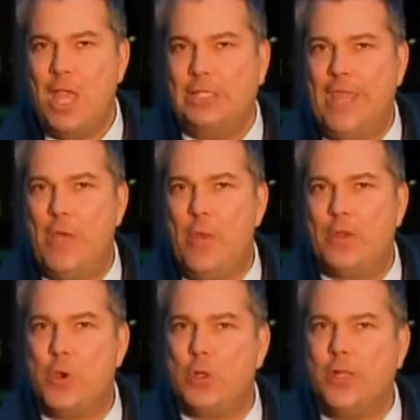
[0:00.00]
Leo, when
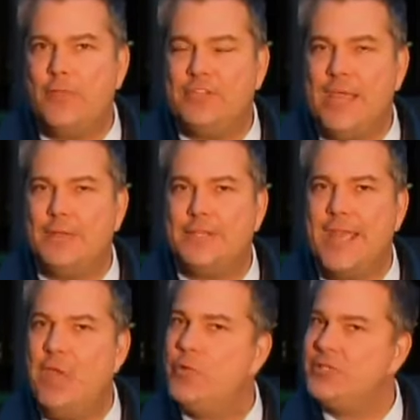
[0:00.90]
Cook left jail
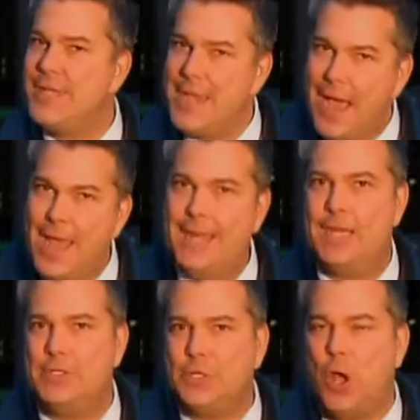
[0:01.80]
today, he was not in
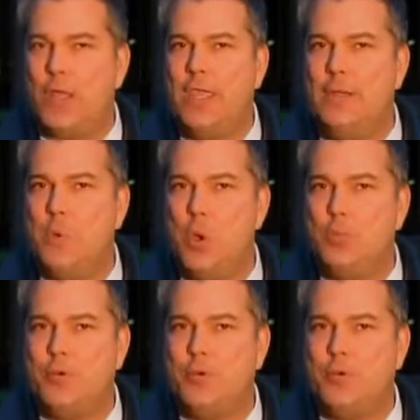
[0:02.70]
a talking mood,